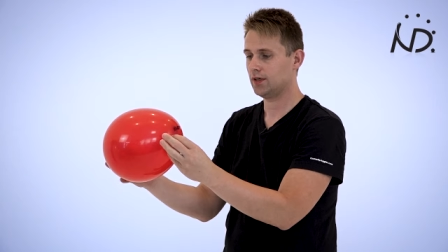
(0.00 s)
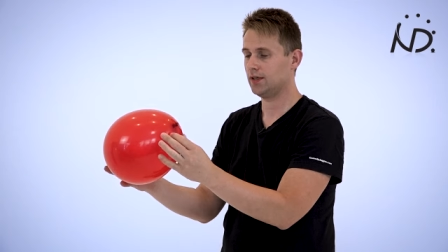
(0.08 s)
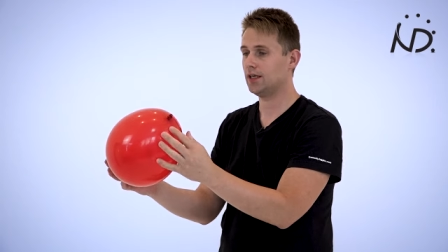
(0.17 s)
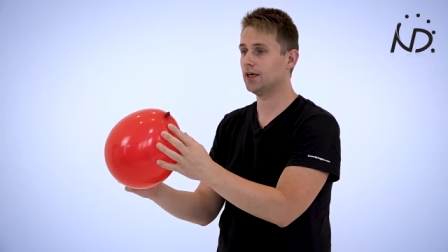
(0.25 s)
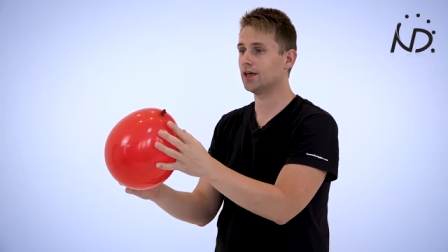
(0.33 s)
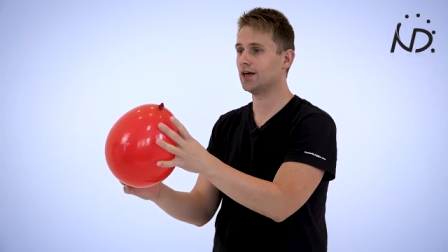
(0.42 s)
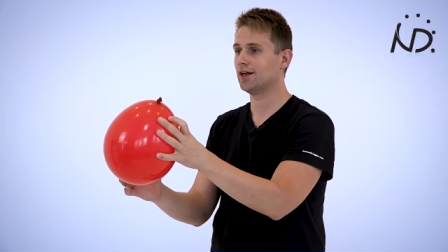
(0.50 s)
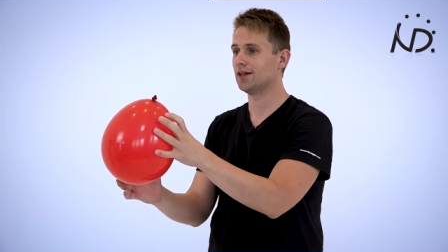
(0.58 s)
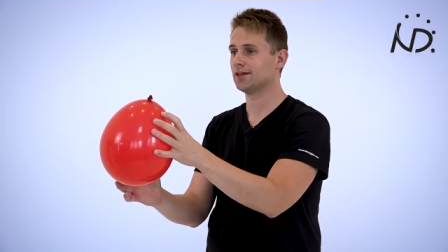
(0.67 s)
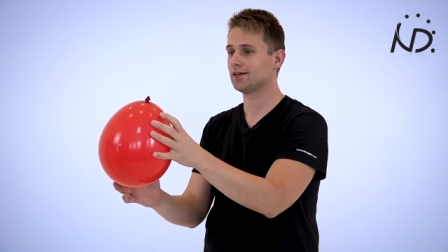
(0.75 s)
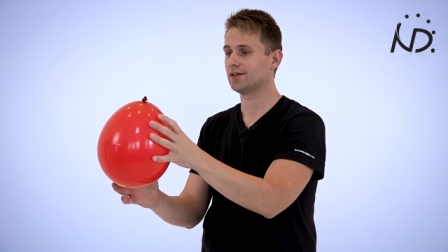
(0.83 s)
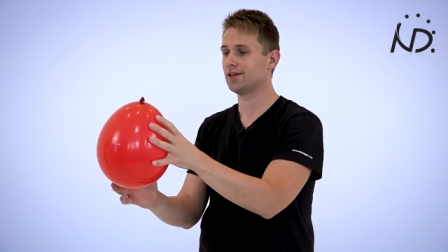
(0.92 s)
And there you got
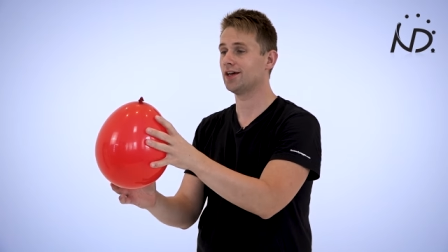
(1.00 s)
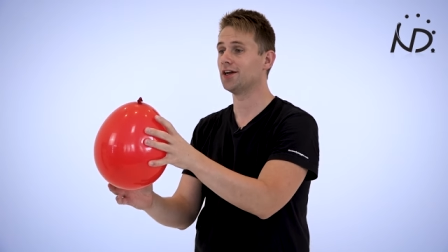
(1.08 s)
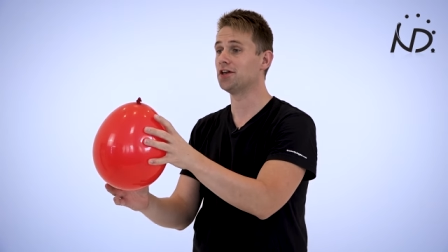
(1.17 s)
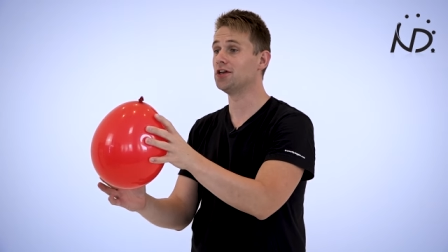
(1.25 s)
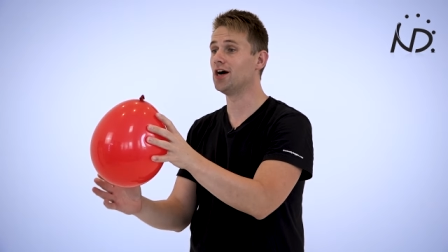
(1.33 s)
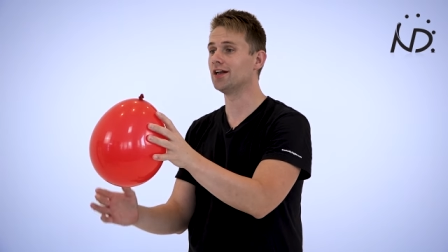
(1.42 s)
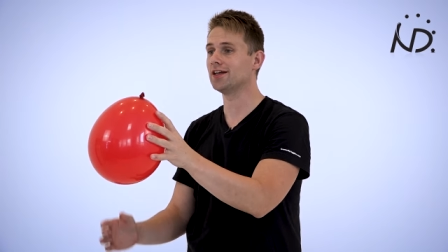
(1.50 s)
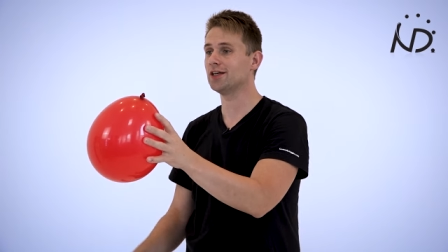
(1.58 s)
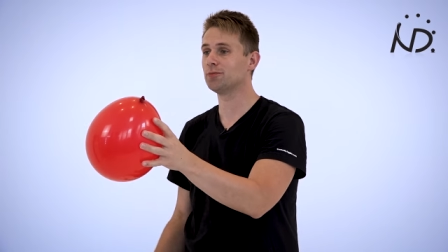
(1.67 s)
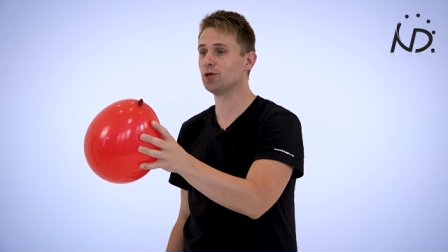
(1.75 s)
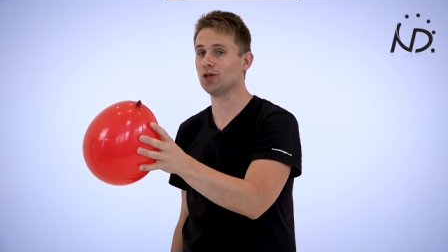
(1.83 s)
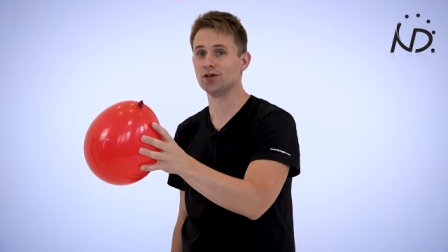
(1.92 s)
it. You got a knot in
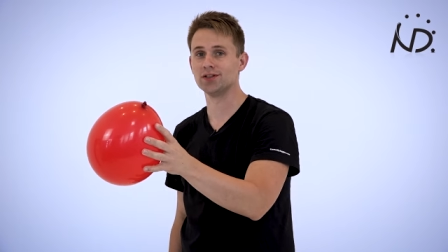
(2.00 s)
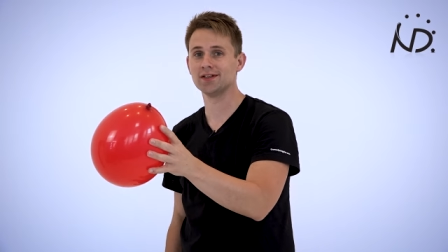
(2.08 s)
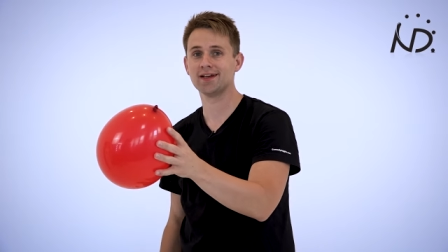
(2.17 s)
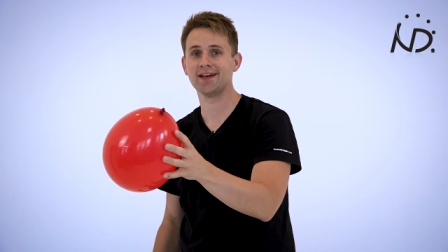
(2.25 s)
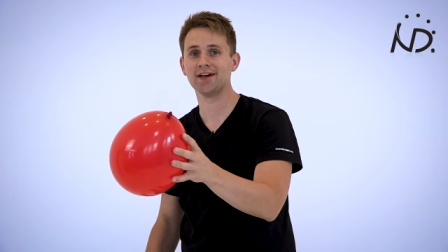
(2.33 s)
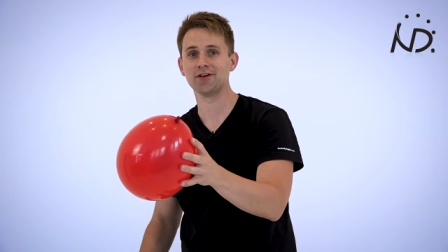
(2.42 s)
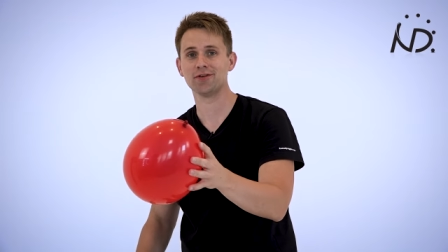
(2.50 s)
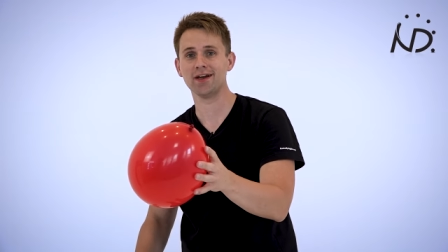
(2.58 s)
your balloon and now you're